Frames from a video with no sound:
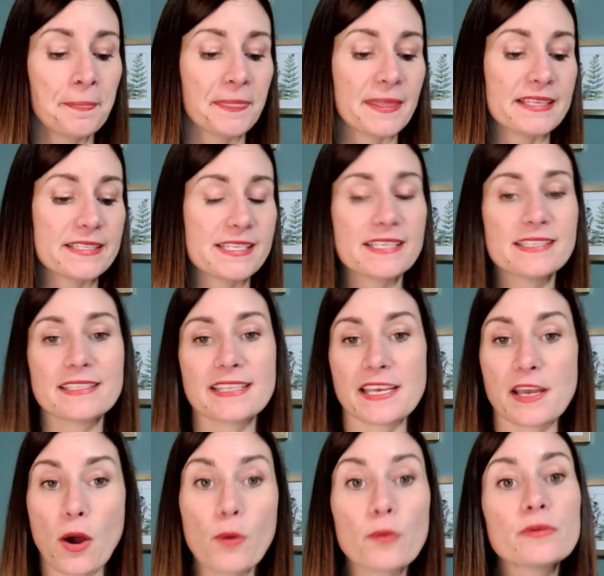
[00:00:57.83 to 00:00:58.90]
This is
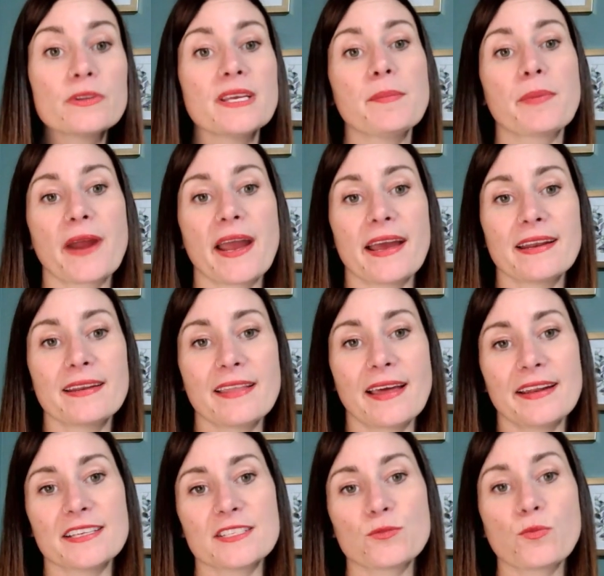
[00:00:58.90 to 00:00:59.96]
the only brand that
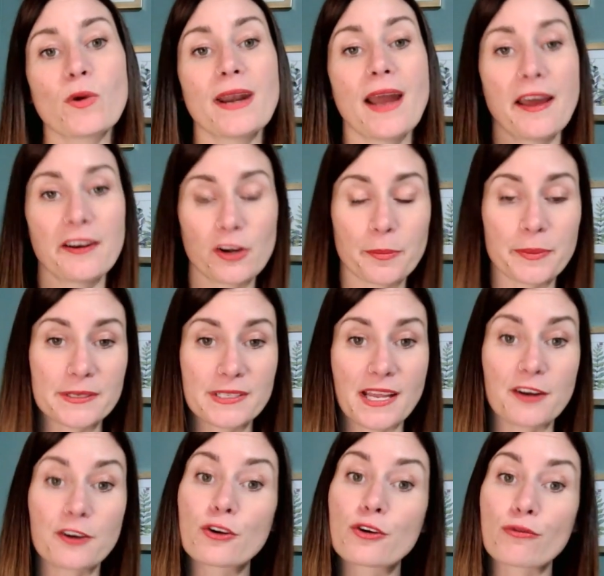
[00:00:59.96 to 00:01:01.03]
is
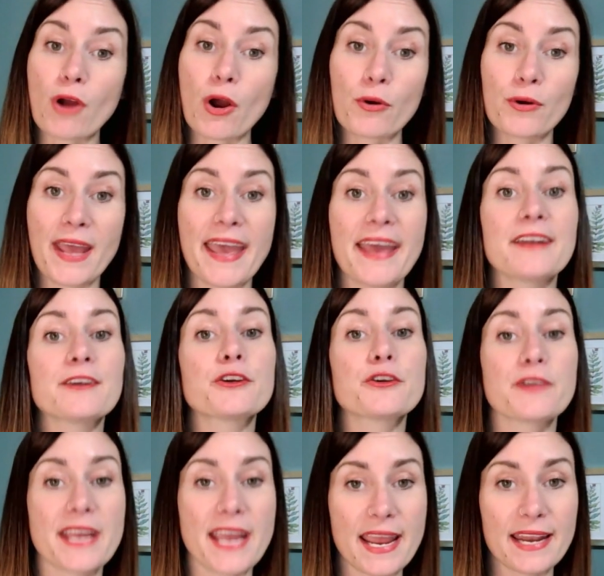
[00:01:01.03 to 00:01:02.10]
100% grown and
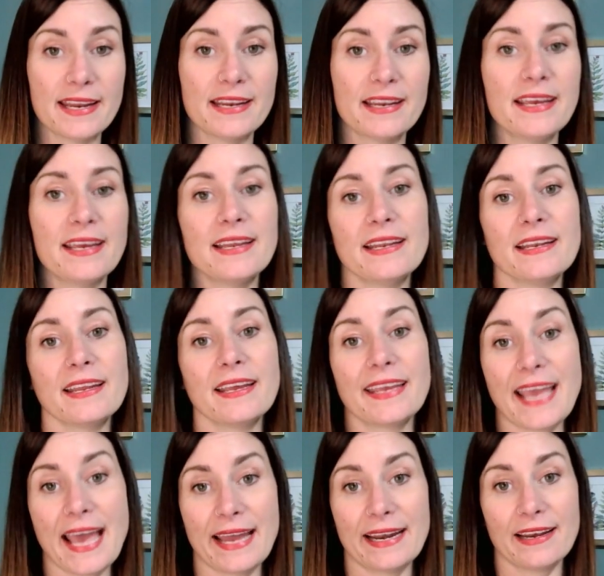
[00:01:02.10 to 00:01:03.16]
created in
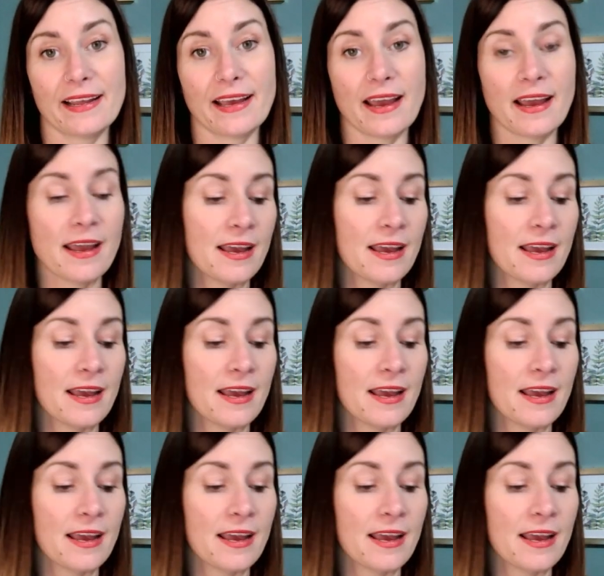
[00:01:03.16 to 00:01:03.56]
Canada.